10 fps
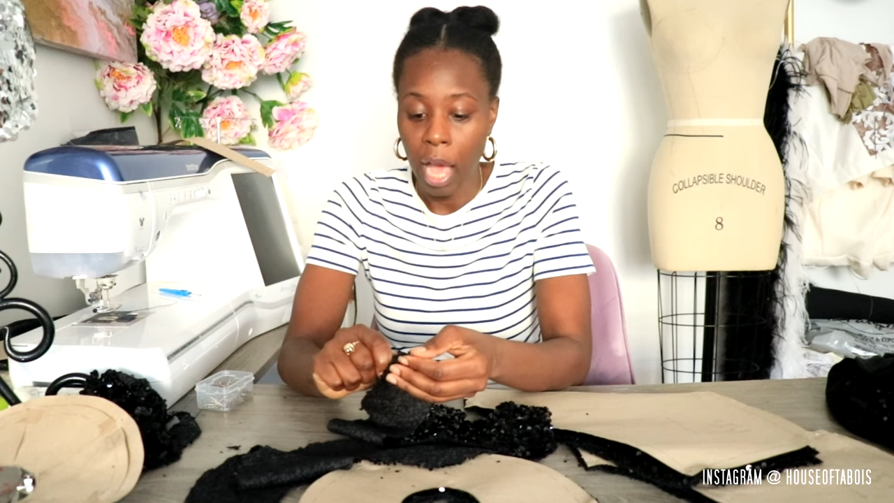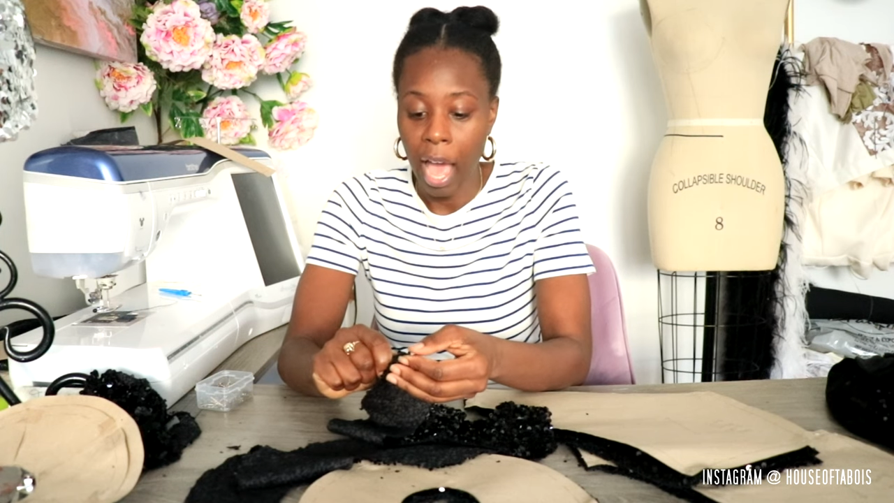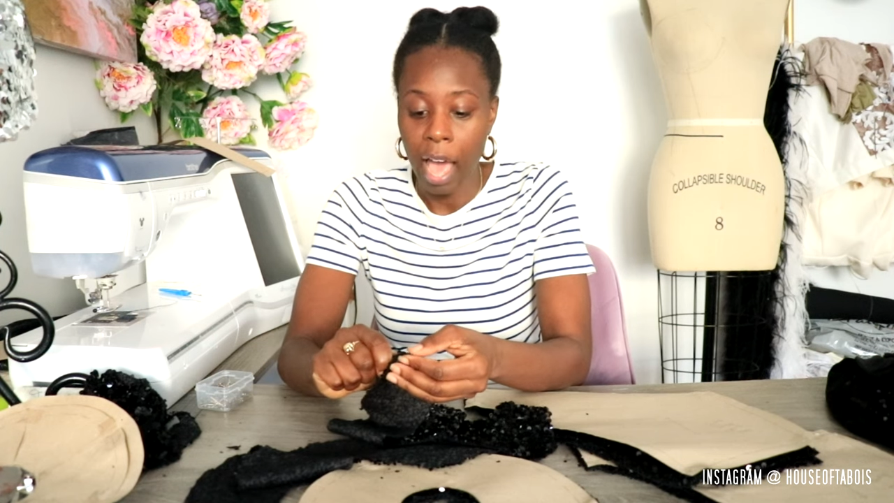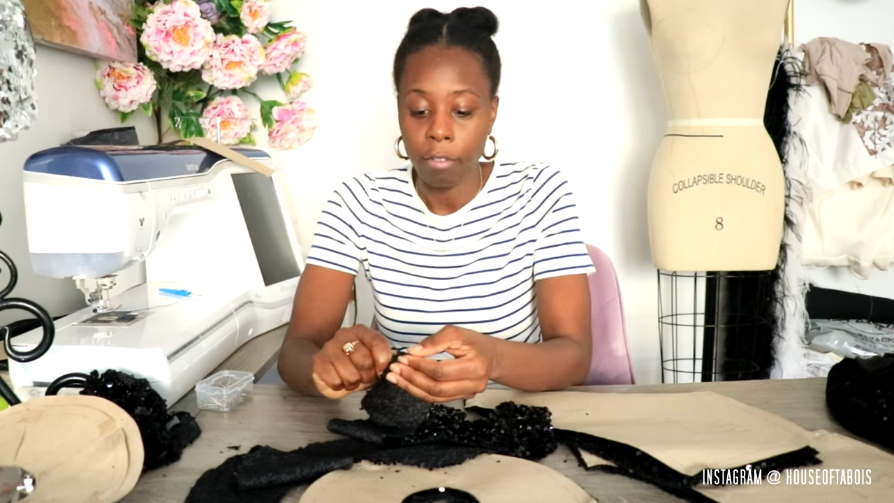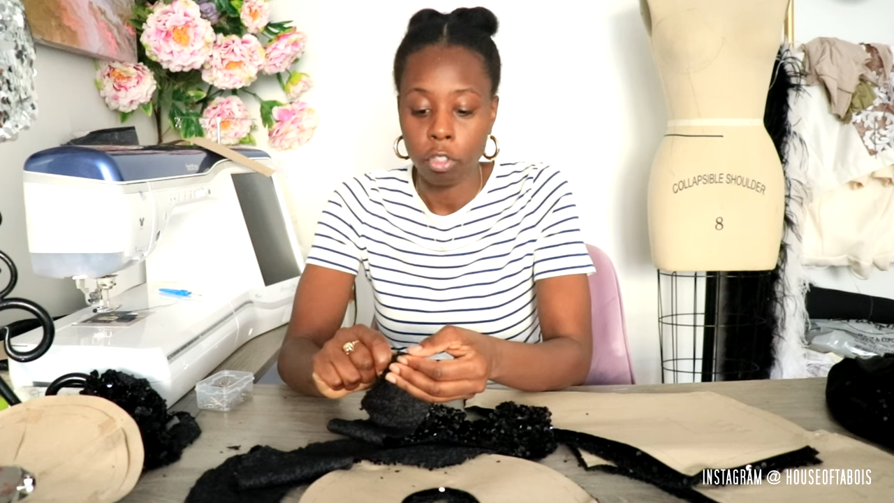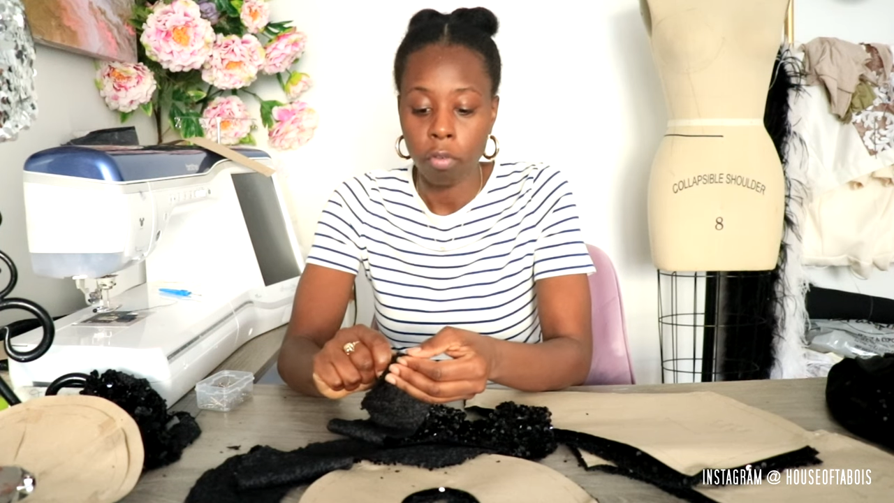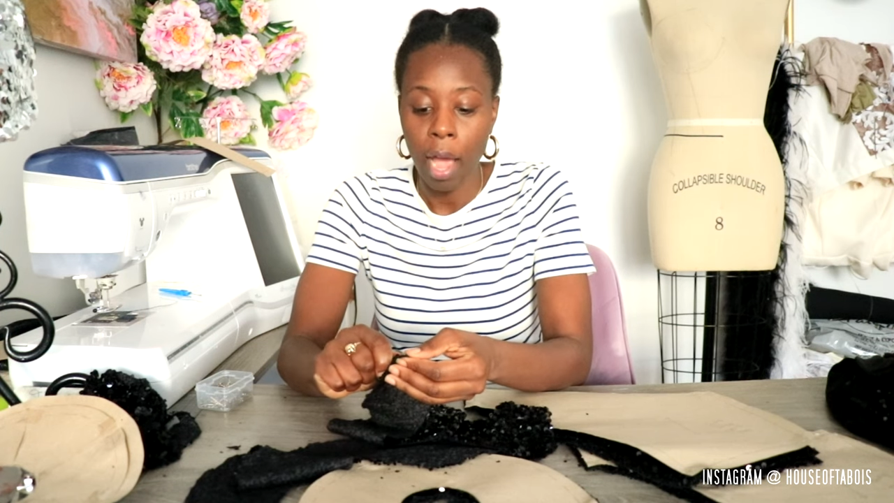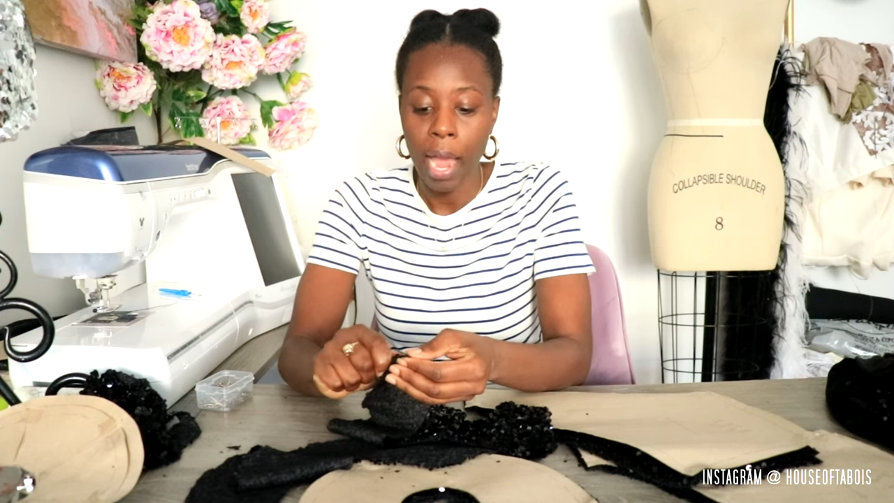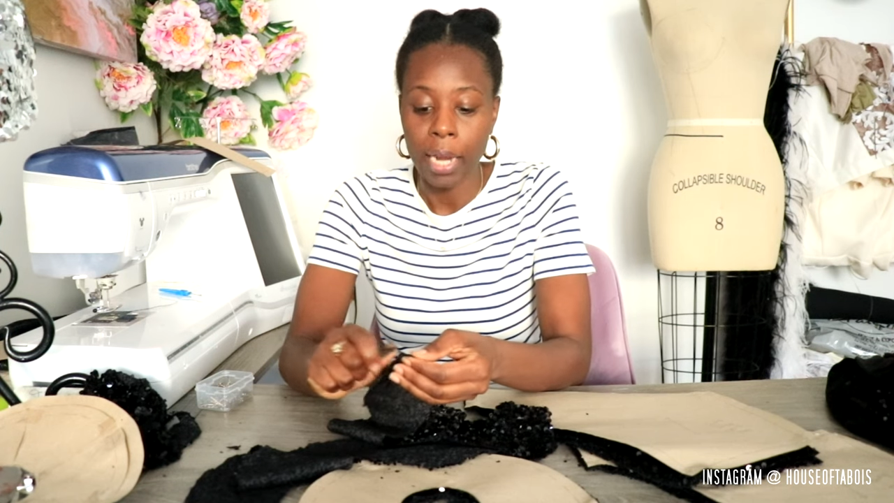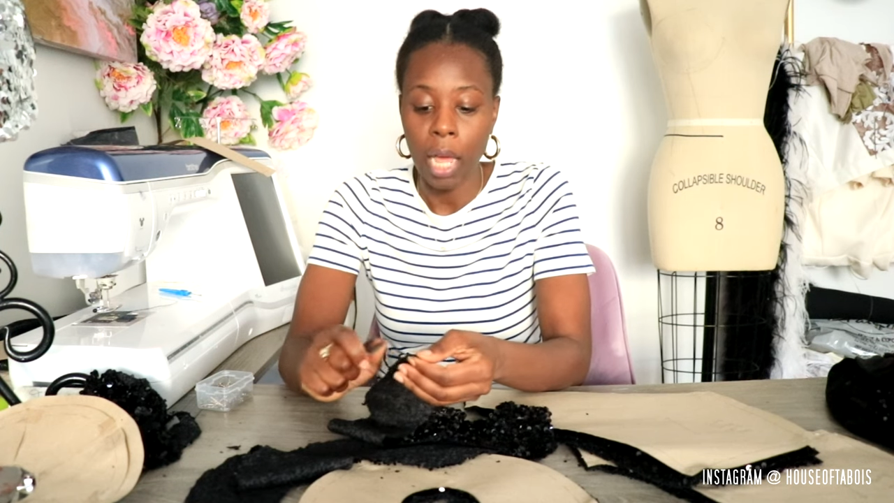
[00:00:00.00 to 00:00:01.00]
I have
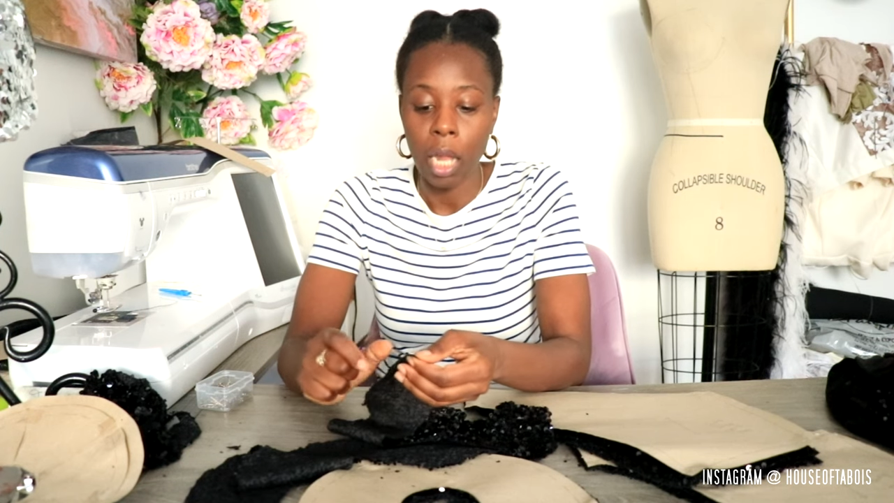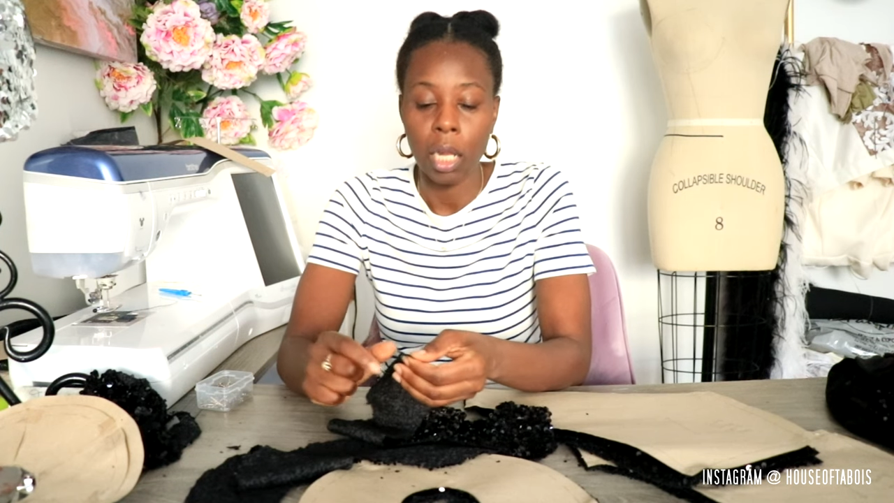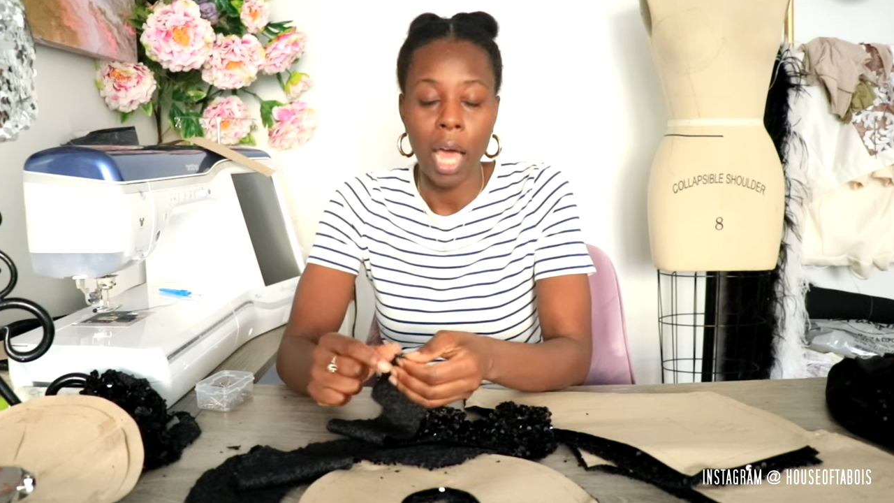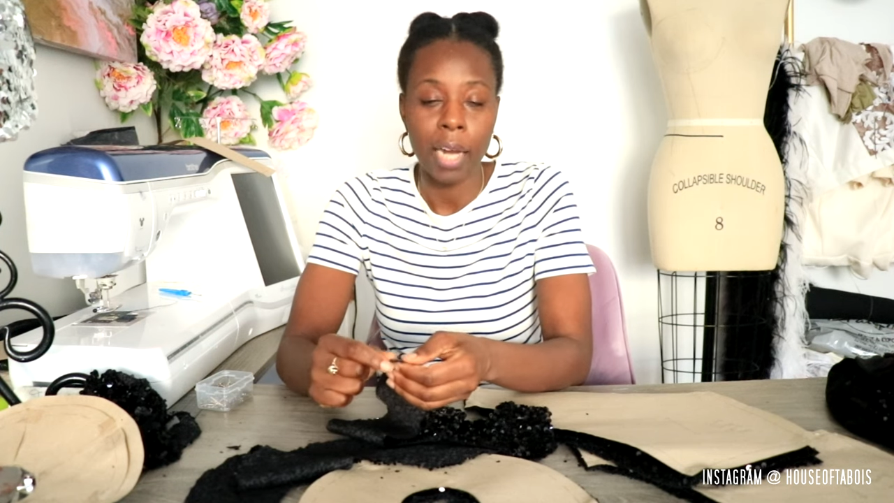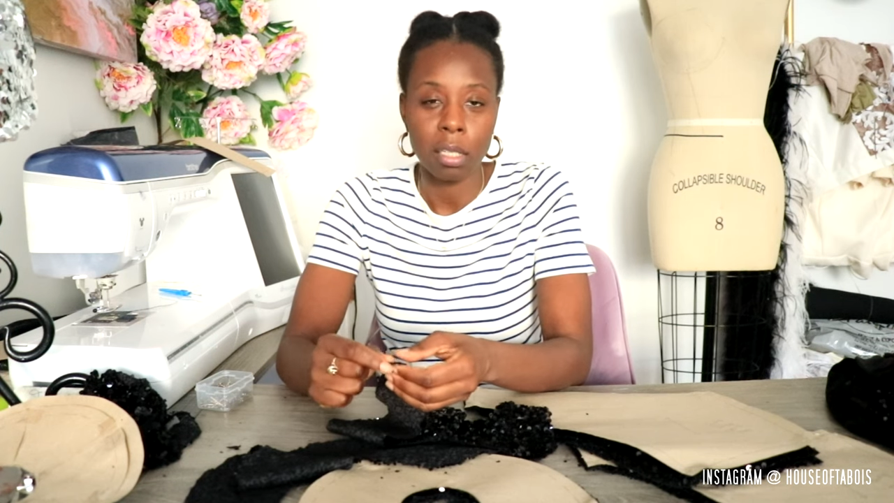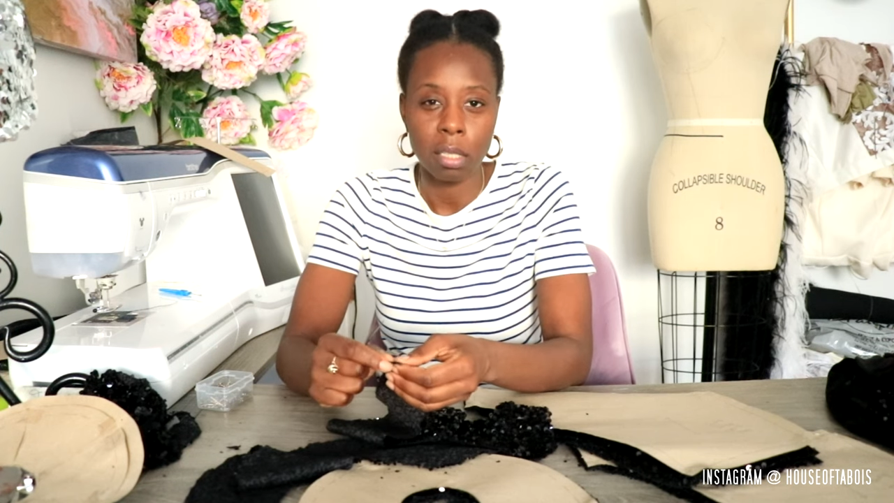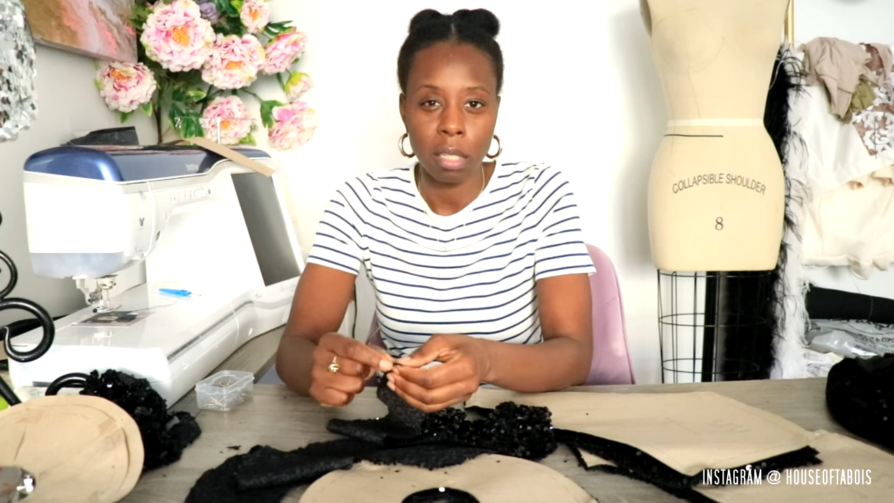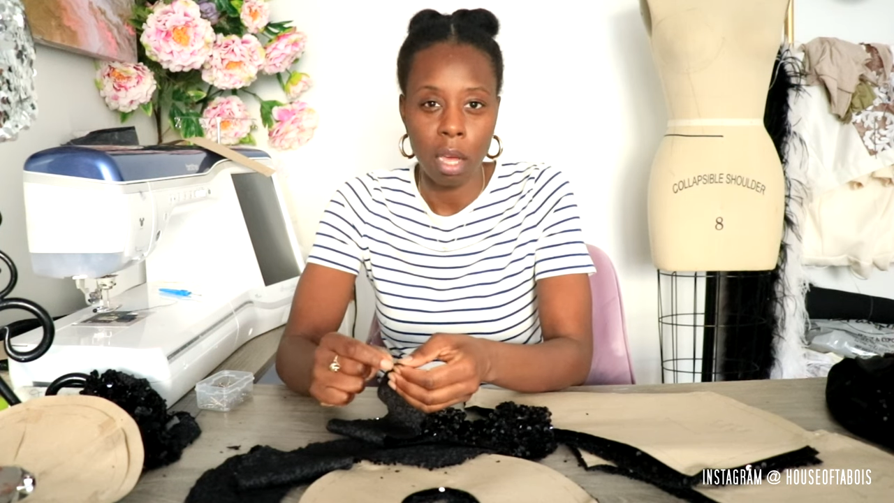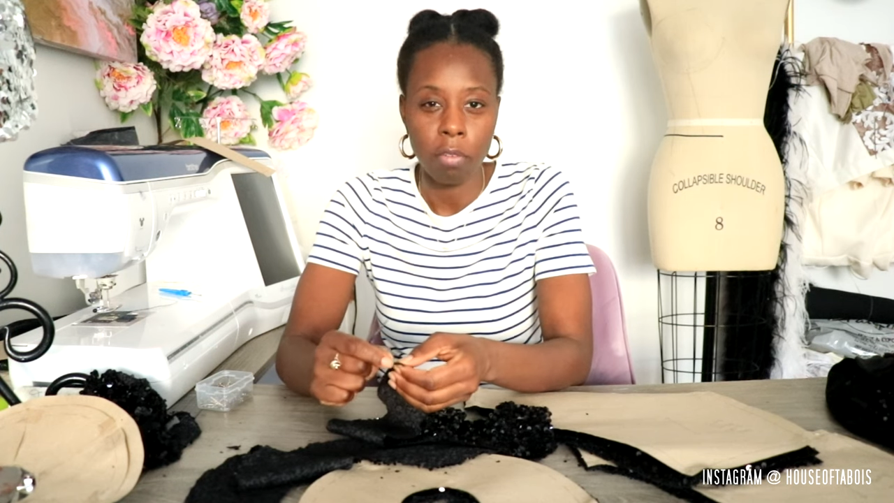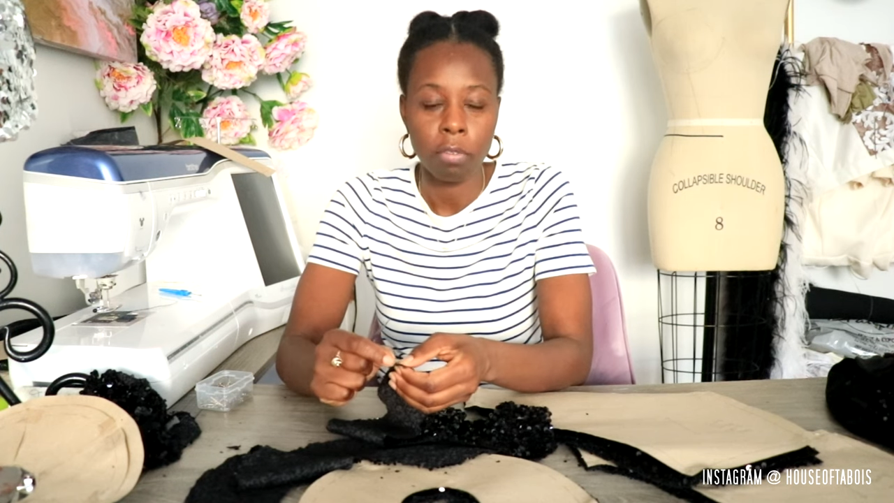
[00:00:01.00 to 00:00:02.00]
tried a lot of
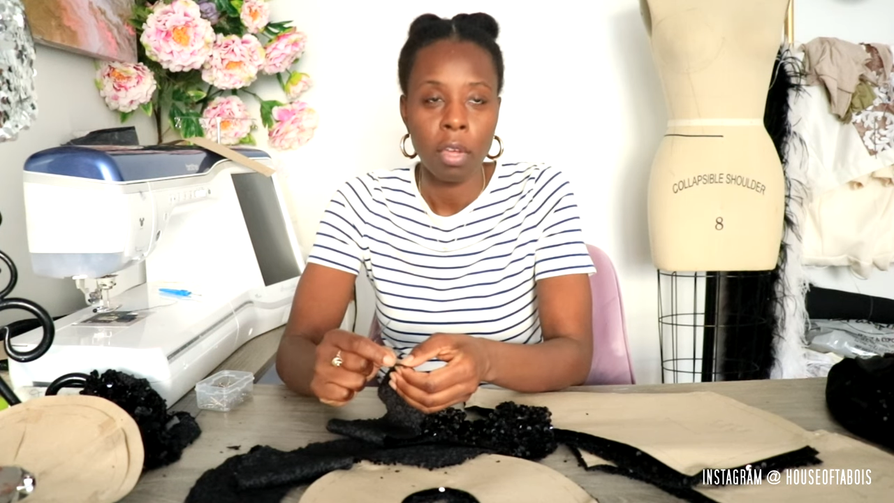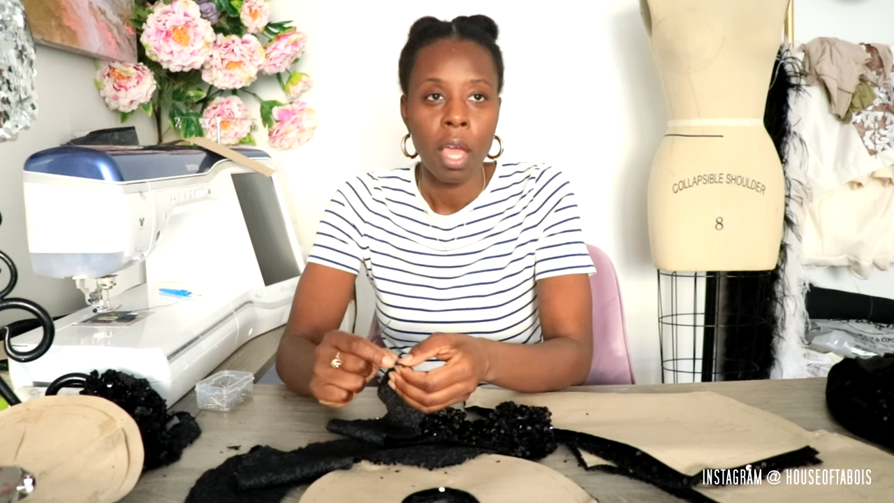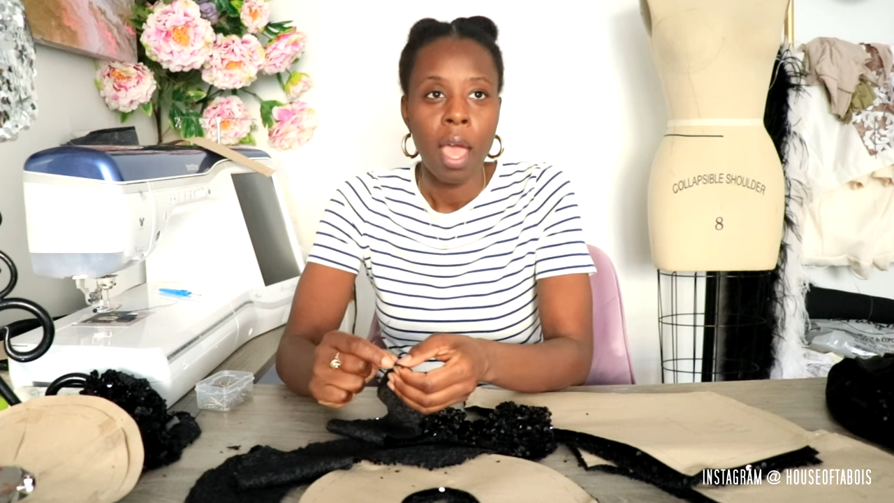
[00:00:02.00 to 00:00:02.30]
stuff